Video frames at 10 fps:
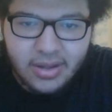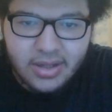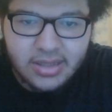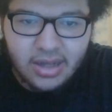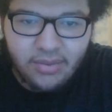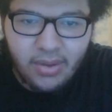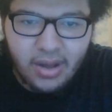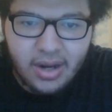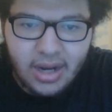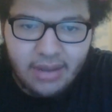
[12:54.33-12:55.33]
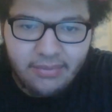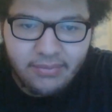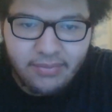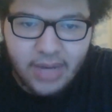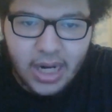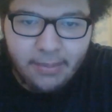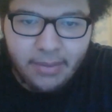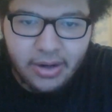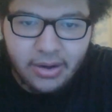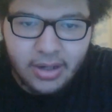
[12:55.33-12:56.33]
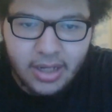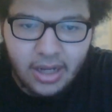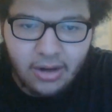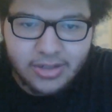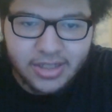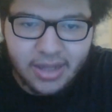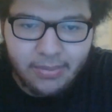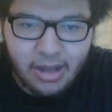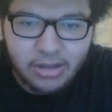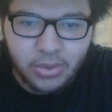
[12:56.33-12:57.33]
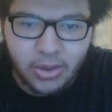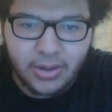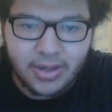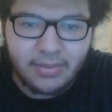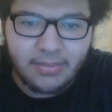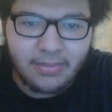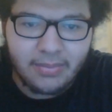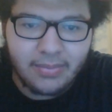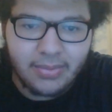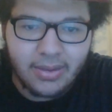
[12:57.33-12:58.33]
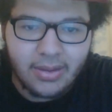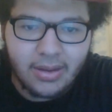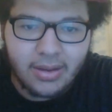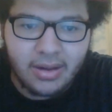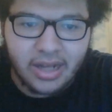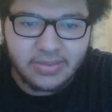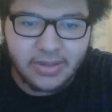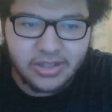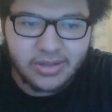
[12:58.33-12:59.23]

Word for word: So, but I'm, but I'm better. Eager to get back to work. Next page.